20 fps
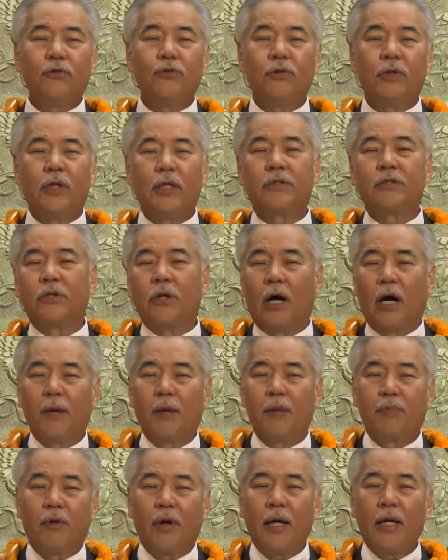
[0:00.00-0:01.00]
too needs to
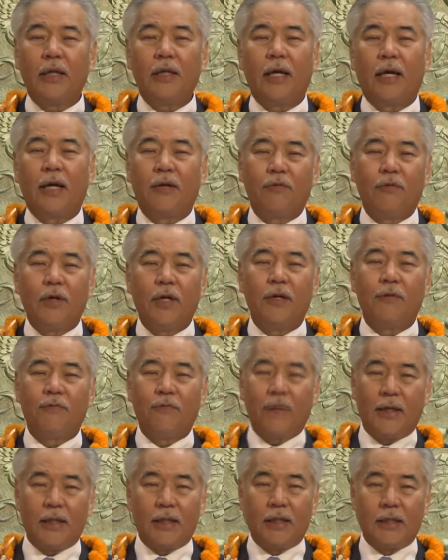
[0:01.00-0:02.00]
upgrade and
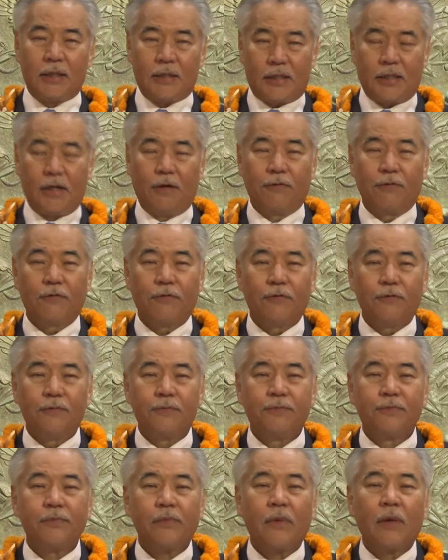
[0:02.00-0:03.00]
reinvent itself.
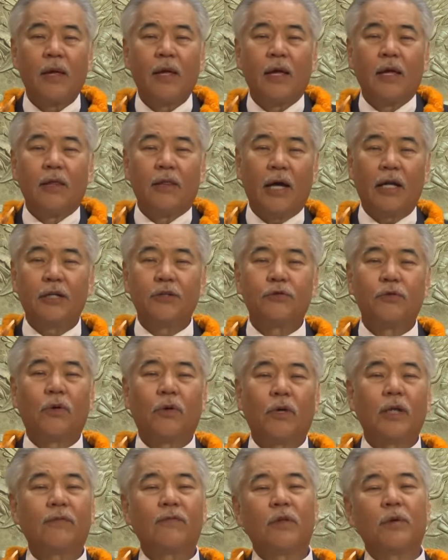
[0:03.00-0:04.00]
That
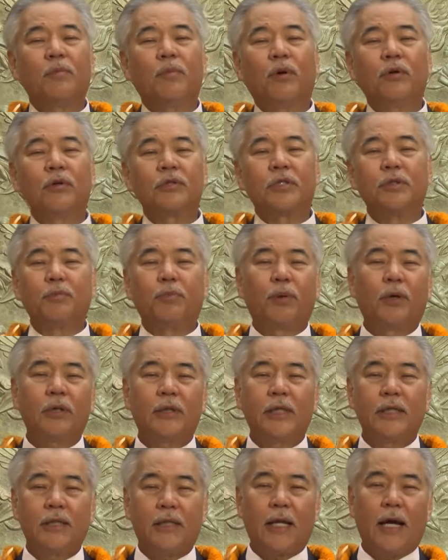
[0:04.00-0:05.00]
is one of the most
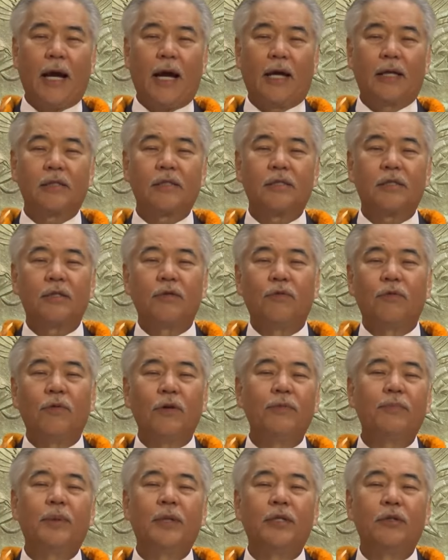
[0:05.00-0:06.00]
important tasks
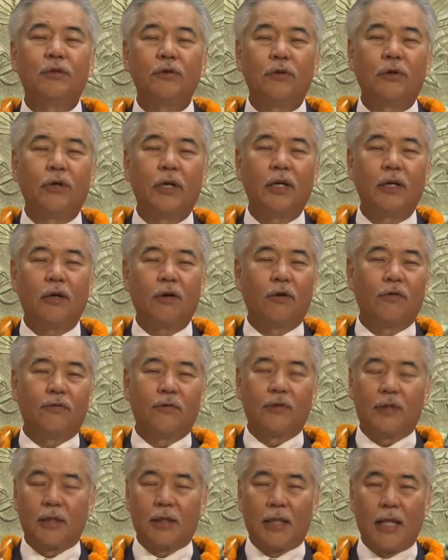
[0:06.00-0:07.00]
we've been doing
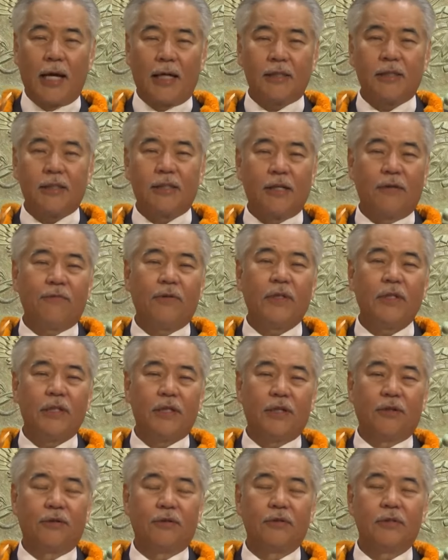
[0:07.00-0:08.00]
over the last
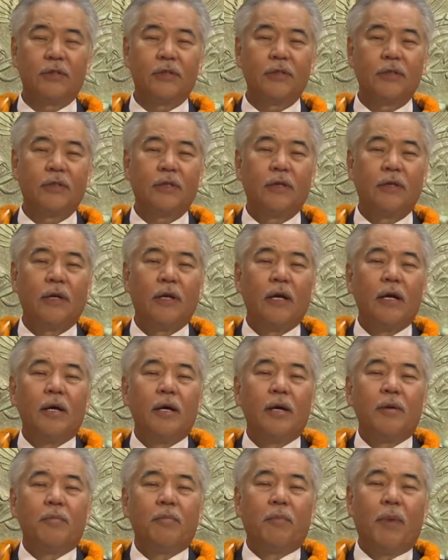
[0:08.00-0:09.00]
7 years.
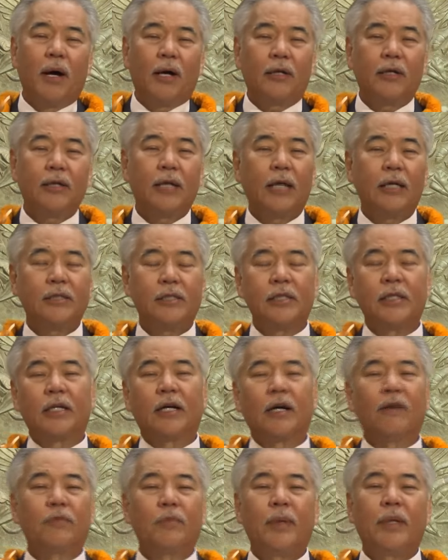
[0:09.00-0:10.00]

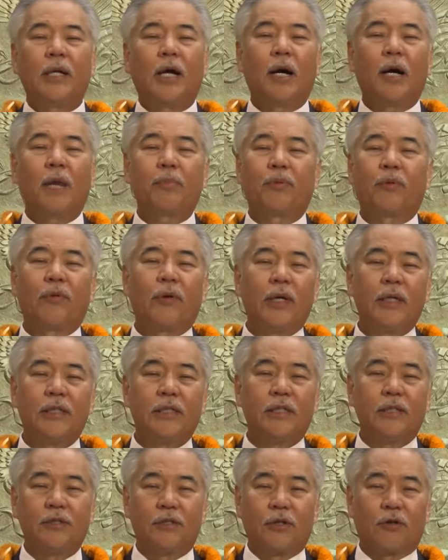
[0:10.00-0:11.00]
Modernizing government
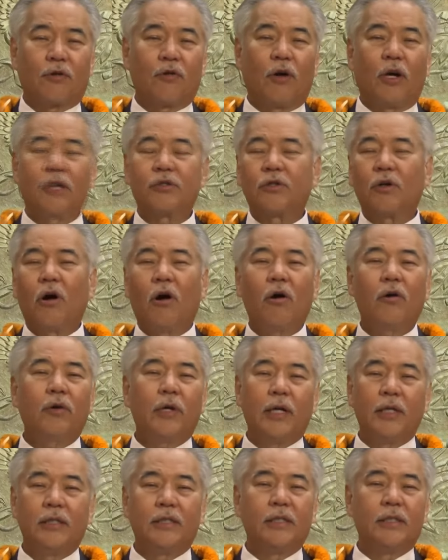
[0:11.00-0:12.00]
operations across
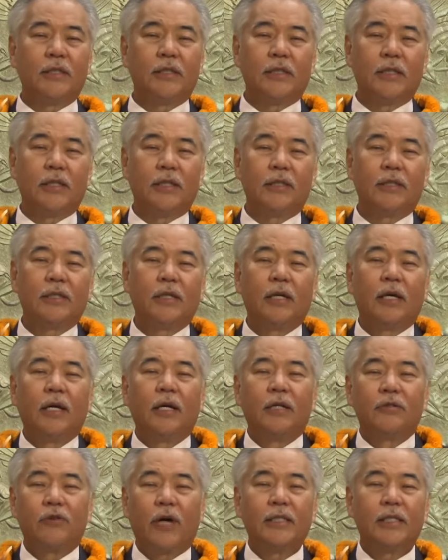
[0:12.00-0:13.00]
all agencies,
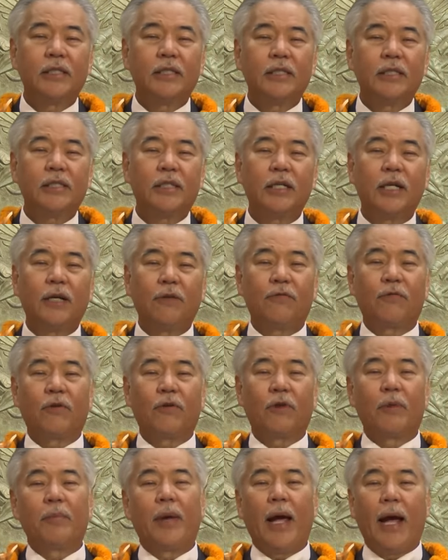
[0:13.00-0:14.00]

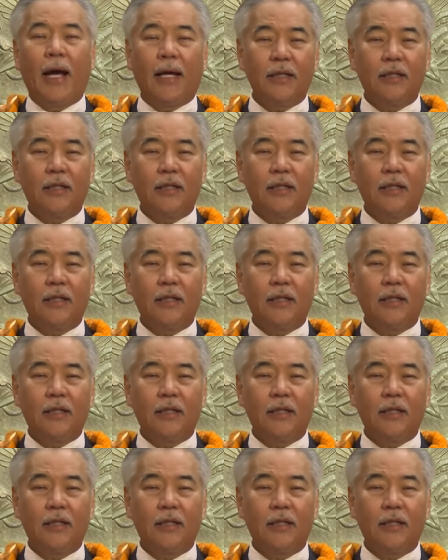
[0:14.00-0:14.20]
transitioning from